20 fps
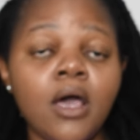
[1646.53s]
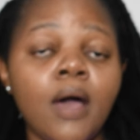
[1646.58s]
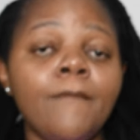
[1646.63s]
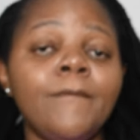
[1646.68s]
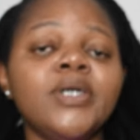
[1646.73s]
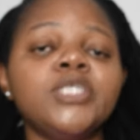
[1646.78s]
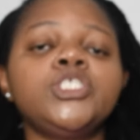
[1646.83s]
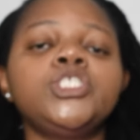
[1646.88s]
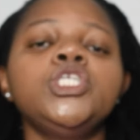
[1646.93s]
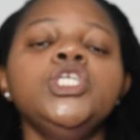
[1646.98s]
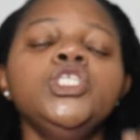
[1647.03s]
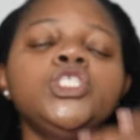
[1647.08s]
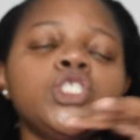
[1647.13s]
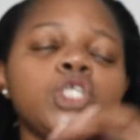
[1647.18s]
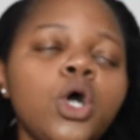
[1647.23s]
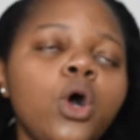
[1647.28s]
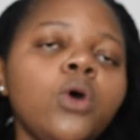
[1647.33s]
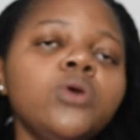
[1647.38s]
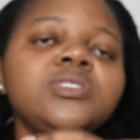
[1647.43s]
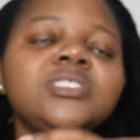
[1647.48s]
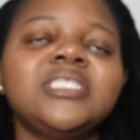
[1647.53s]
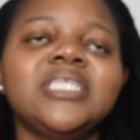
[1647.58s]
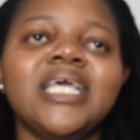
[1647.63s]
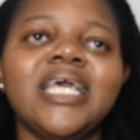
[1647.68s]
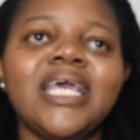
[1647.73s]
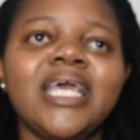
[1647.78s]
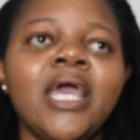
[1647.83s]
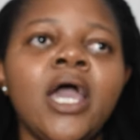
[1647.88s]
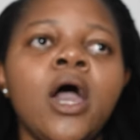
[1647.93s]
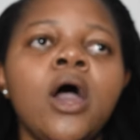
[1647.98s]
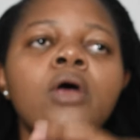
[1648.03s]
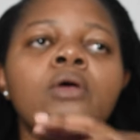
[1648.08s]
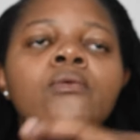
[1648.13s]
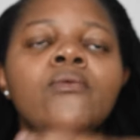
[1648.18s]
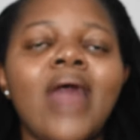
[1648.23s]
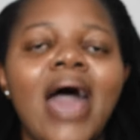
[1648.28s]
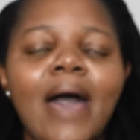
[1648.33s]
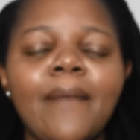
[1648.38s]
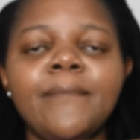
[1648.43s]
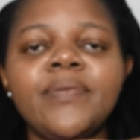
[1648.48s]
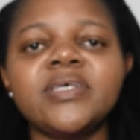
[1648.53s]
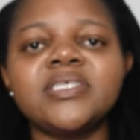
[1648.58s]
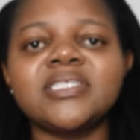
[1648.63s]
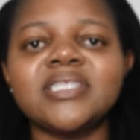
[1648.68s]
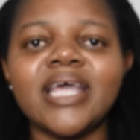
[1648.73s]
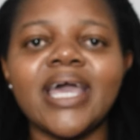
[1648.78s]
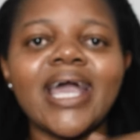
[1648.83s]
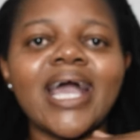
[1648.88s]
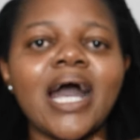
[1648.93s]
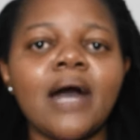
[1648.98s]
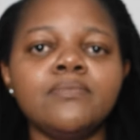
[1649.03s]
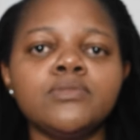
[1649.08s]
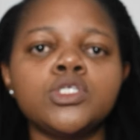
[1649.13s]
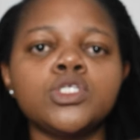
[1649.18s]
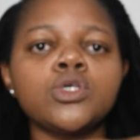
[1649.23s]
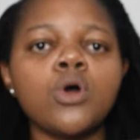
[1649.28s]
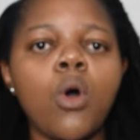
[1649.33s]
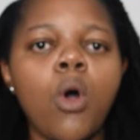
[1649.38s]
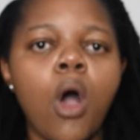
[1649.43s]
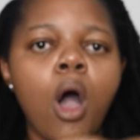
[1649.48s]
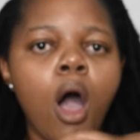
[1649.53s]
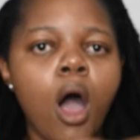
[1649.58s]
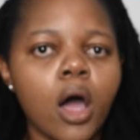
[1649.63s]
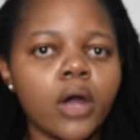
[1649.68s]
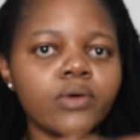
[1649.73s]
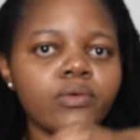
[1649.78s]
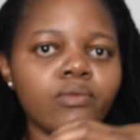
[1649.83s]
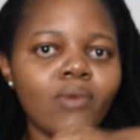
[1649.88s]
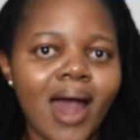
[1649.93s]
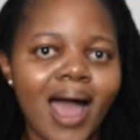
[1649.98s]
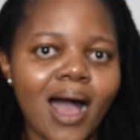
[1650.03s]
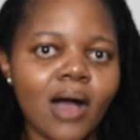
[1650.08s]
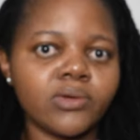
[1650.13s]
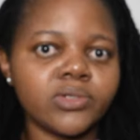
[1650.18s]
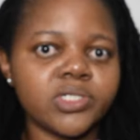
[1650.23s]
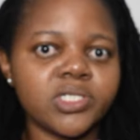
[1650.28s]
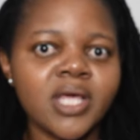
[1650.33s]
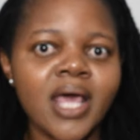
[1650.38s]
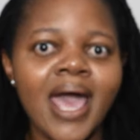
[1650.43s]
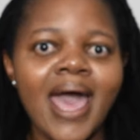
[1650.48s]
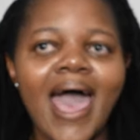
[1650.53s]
But she chose the rappers think I'm so hot route.